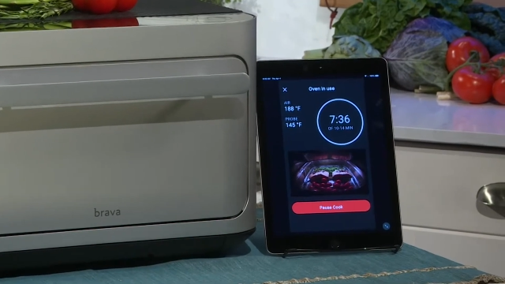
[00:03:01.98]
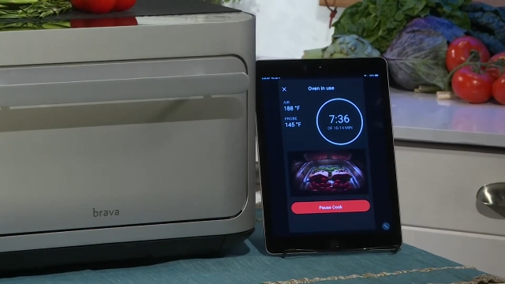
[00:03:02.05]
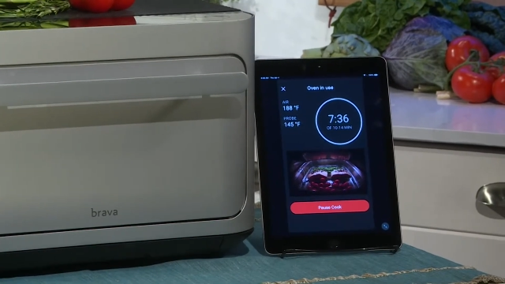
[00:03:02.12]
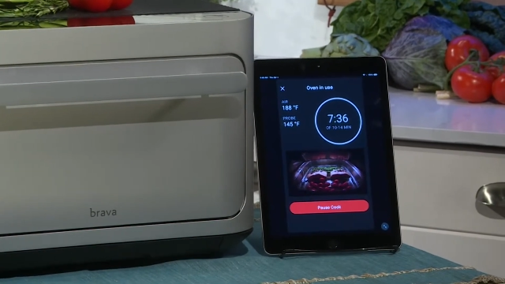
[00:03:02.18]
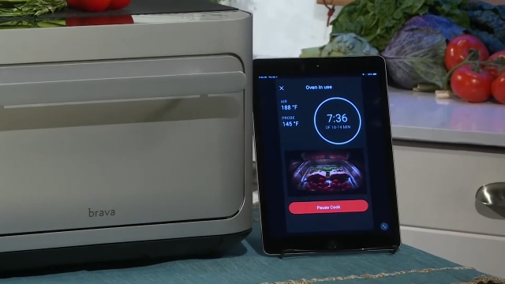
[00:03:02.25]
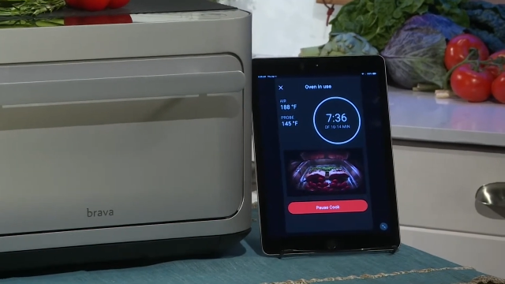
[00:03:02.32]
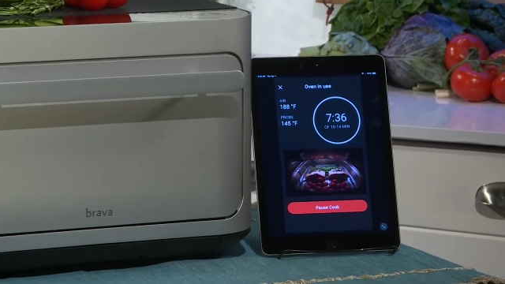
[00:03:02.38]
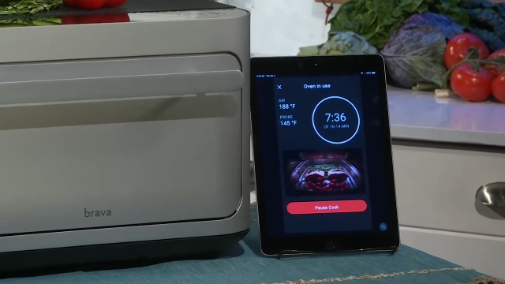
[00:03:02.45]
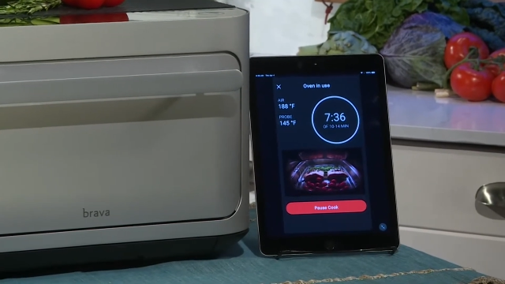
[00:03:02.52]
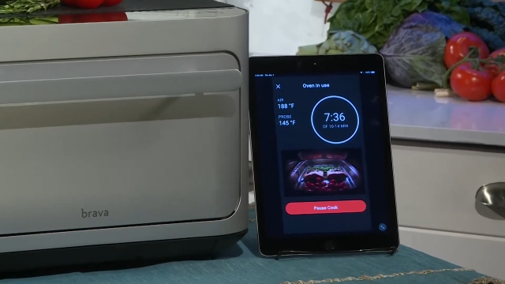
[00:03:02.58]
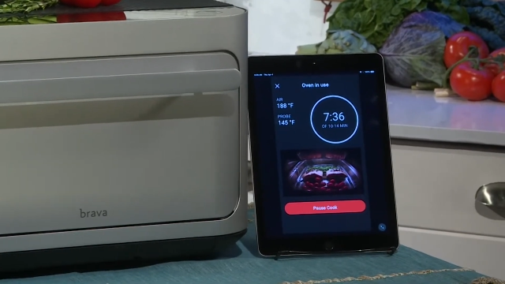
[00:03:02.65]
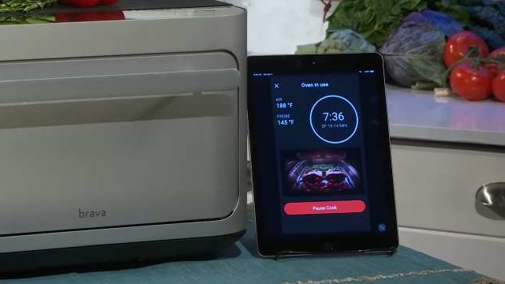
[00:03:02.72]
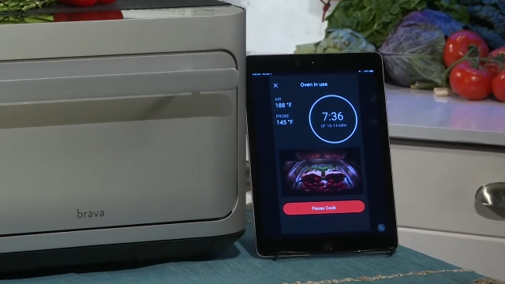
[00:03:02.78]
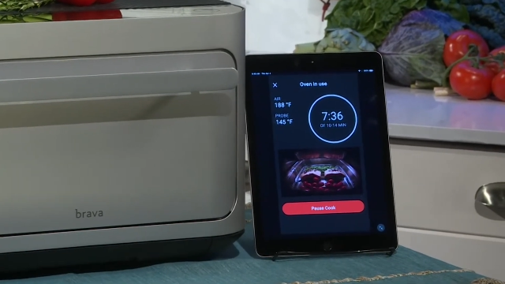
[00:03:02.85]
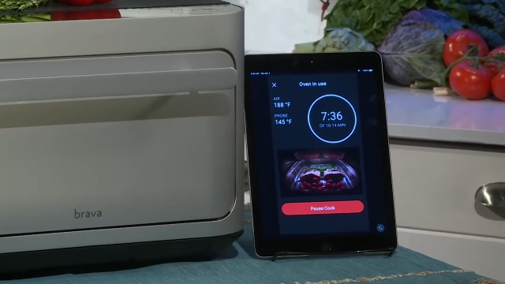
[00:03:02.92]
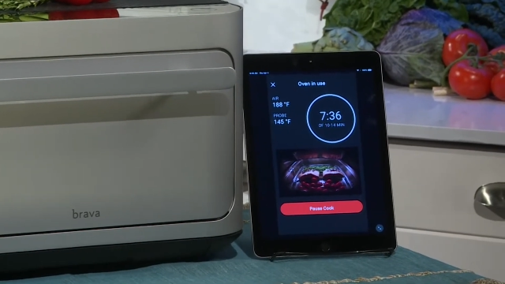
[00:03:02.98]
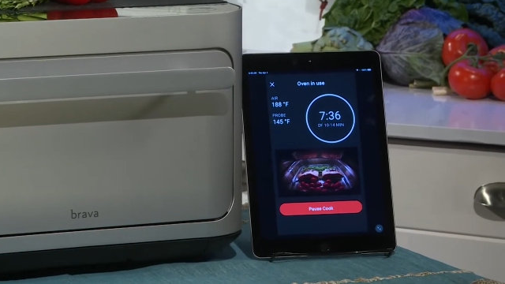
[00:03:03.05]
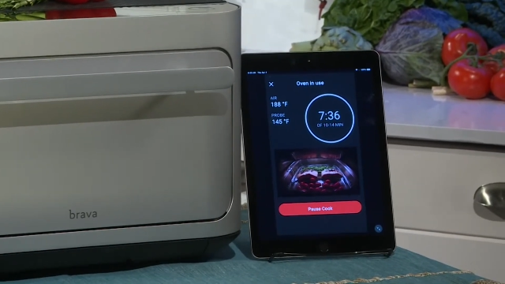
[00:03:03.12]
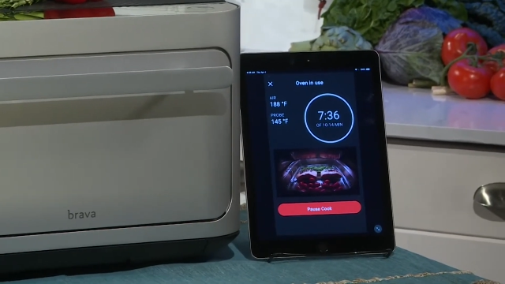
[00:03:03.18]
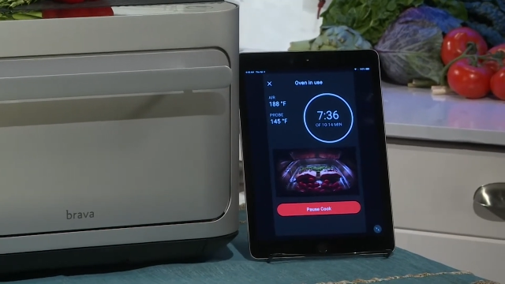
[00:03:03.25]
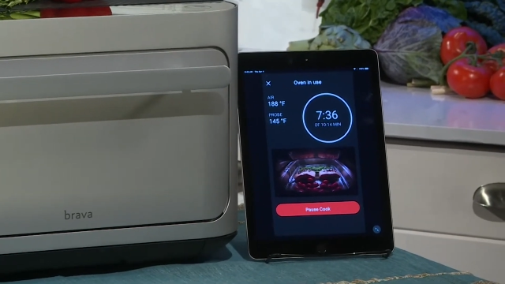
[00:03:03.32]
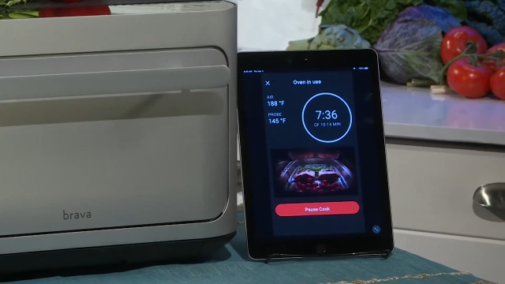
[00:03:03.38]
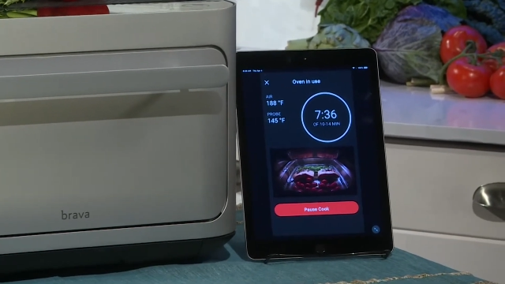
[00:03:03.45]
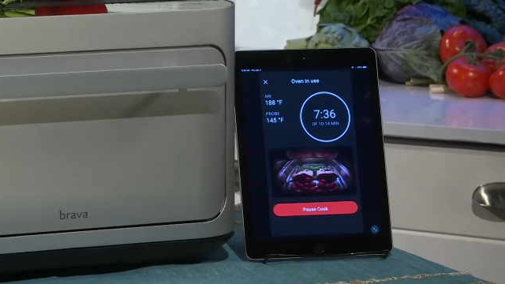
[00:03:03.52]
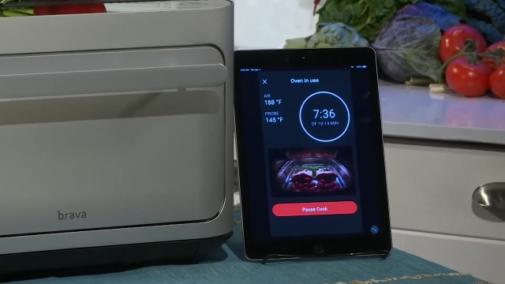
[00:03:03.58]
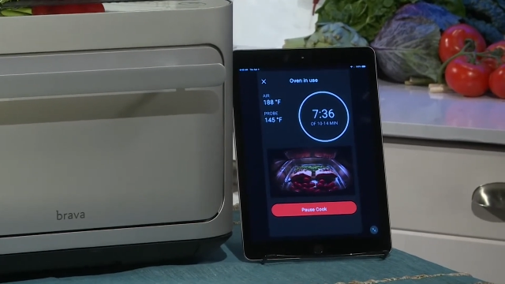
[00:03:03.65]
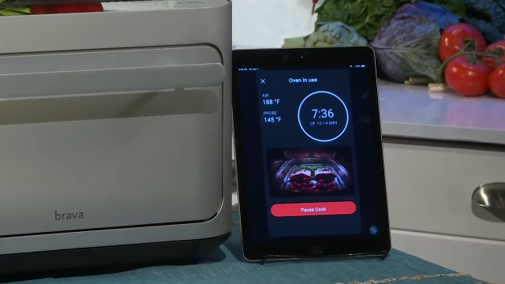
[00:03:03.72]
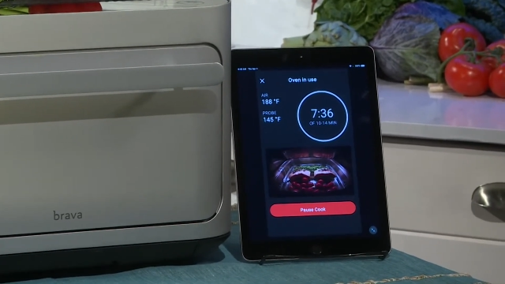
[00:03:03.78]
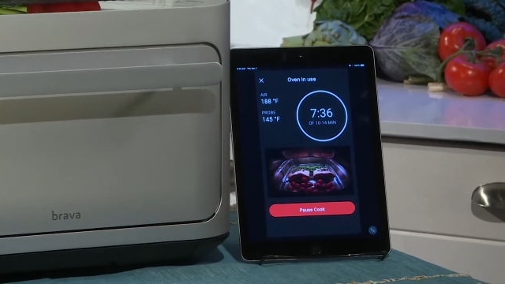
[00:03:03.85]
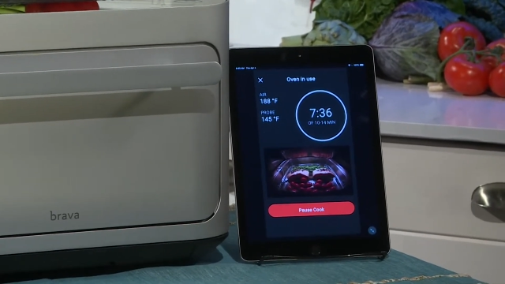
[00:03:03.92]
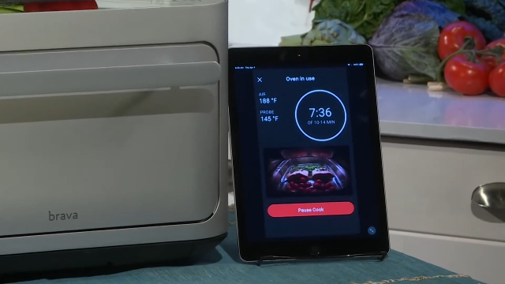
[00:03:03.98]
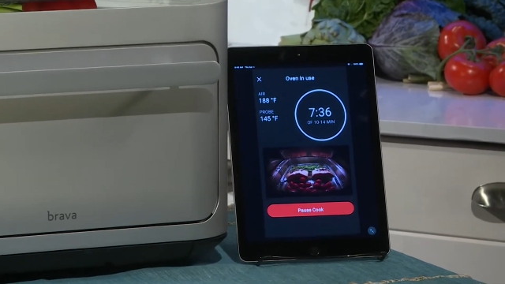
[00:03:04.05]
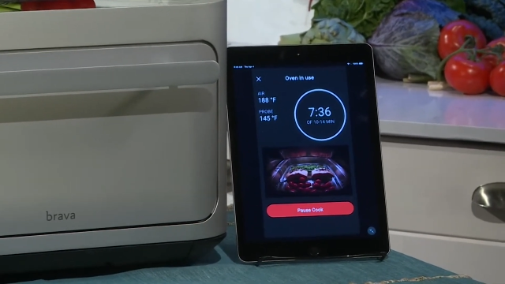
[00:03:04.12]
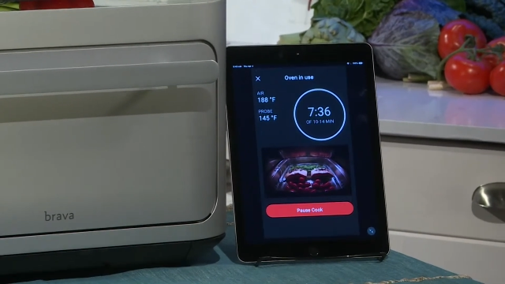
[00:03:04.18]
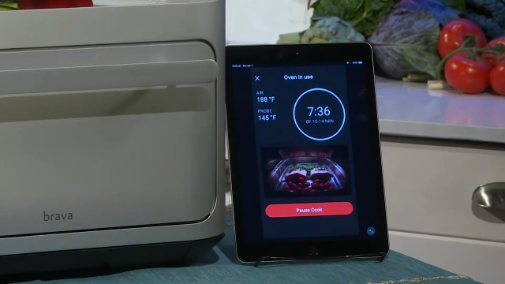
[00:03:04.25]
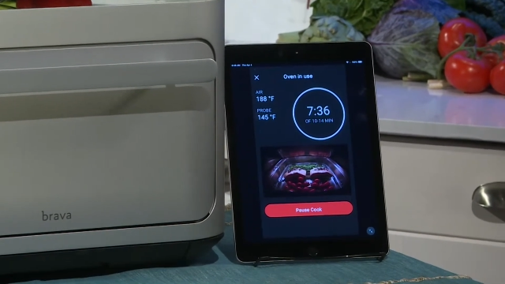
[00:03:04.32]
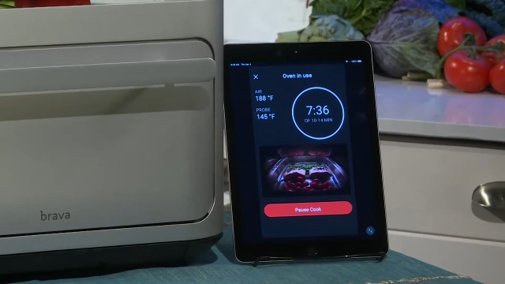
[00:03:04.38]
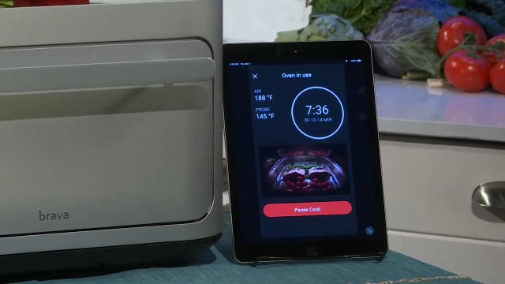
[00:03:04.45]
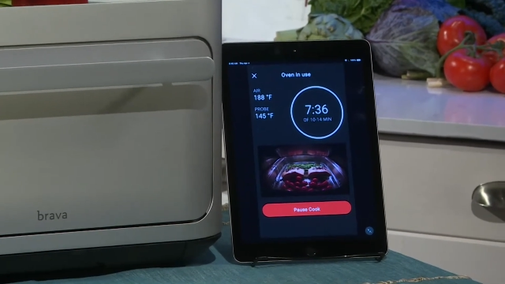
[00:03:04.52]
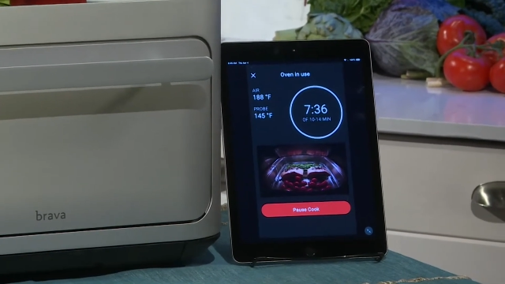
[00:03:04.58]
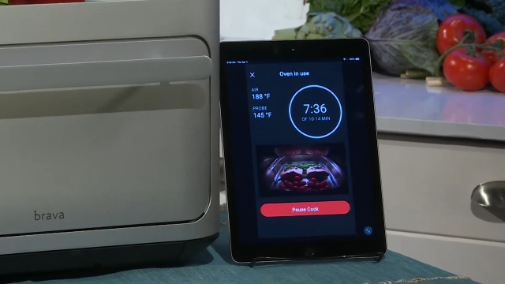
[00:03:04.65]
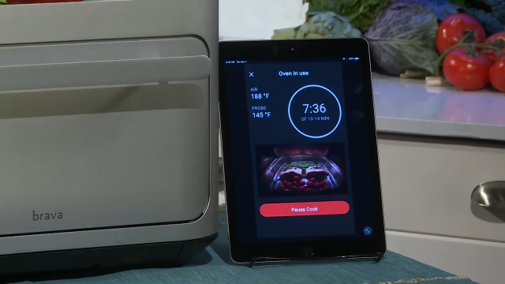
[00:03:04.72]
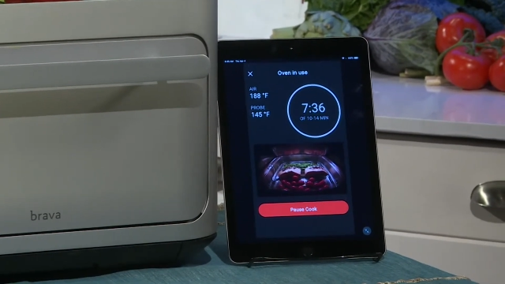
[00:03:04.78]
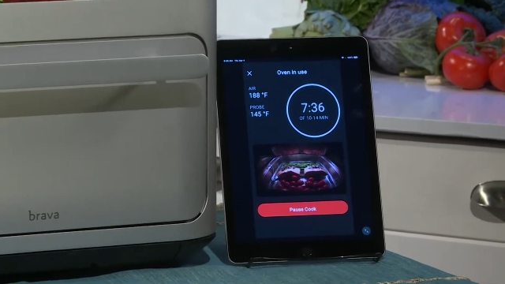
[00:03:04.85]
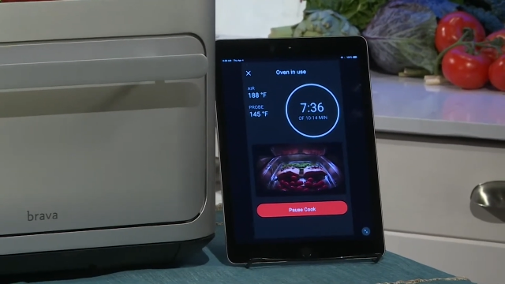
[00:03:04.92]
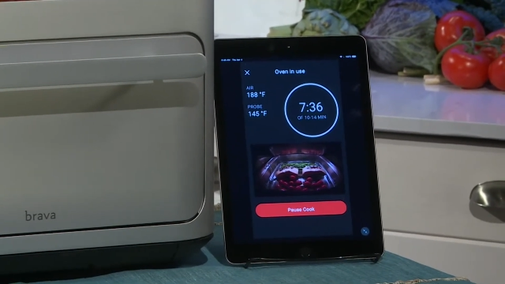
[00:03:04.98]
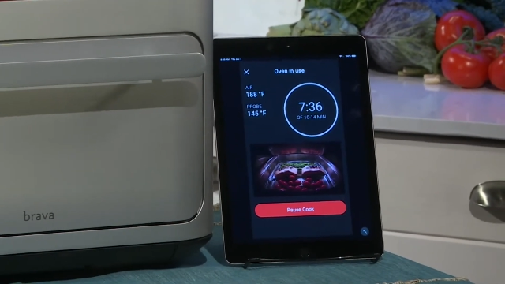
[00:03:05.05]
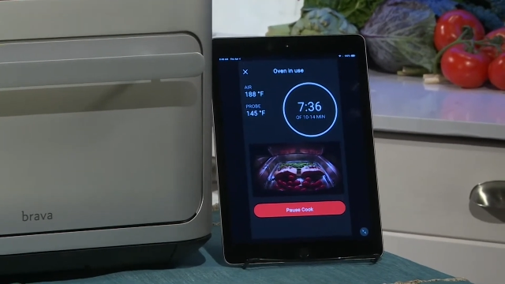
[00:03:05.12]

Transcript: No face is visible, so there are no lips to read.